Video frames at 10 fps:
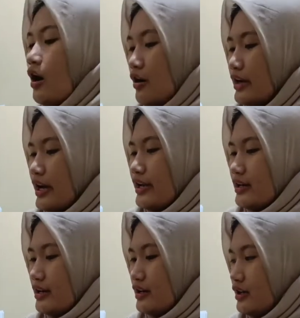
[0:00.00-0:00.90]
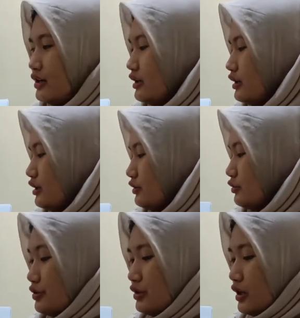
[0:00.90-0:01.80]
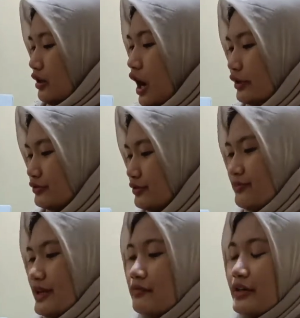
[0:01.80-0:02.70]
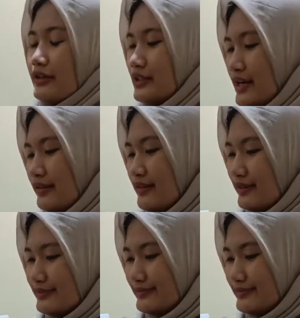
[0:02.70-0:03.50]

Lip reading: Okay. Do you know how to make fried rice?